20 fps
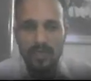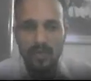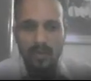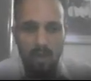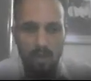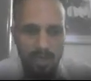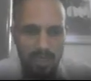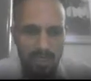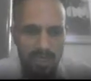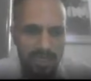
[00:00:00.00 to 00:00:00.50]

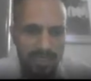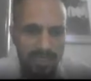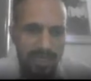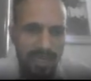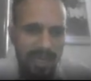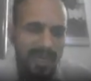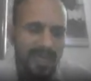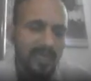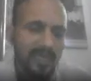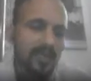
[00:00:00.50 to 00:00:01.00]
Only
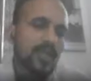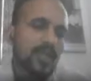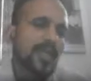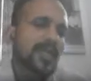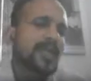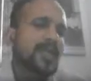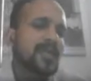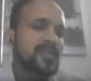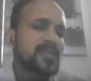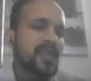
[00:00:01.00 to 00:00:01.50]
del
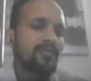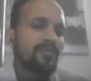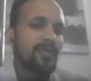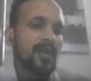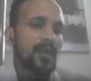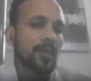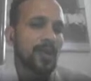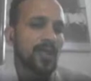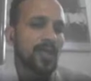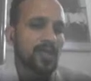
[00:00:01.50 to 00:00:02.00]
T is a
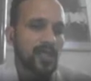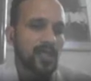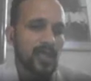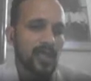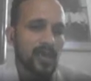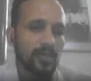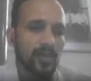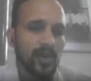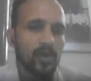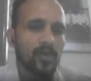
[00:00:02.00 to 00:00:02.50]
variable thing,
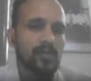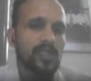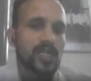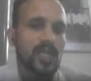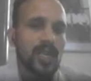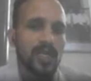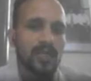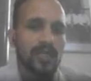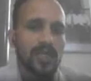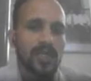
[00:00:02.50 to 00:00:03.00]
because
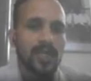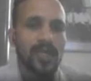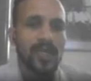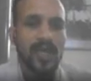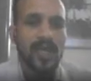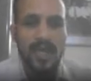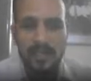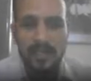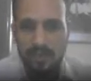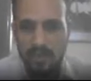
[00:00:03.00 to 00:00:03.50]
del T,
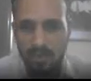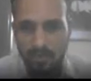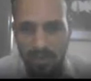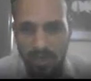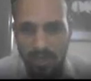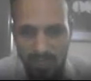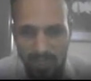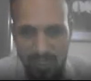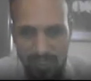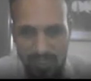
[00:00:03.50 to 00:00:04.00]
so we
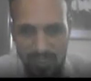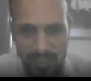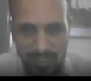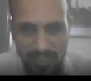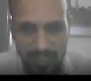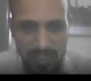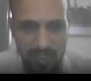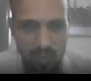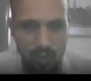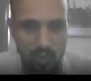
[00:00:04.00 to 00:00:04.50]
can say
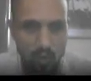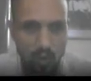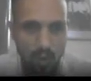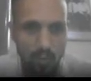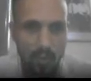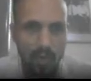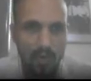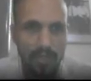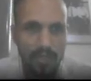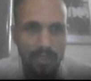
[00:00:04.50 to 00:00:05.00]
dq
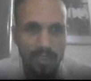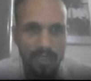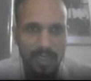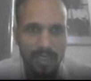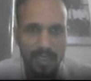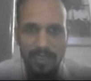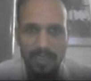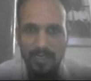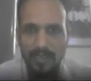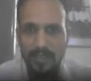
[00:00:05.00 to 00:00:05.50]
upon
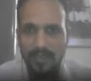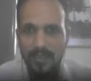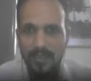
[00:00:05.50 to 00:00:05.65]
dt